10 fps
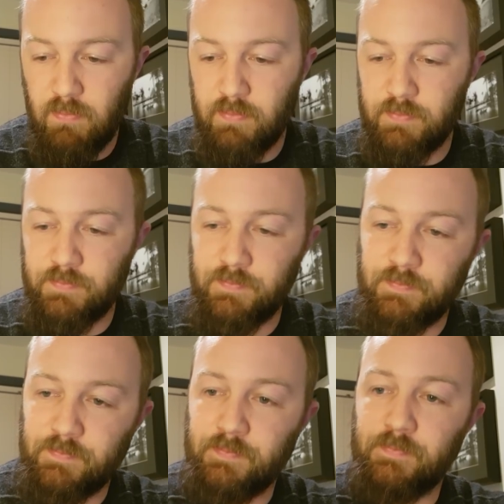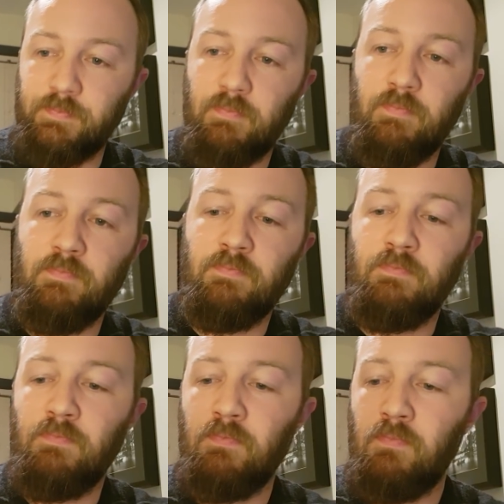
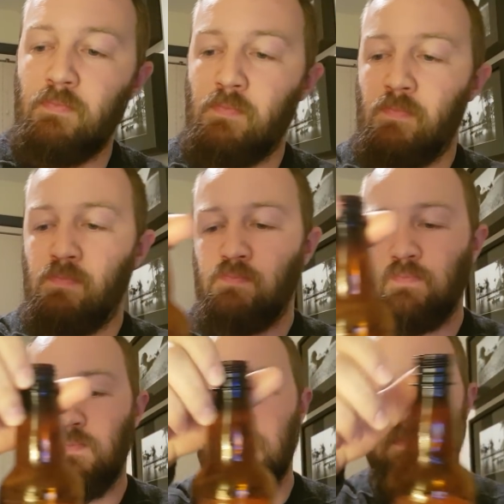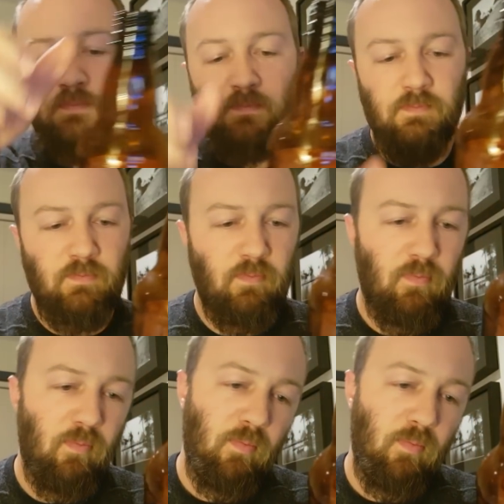(no one is talking)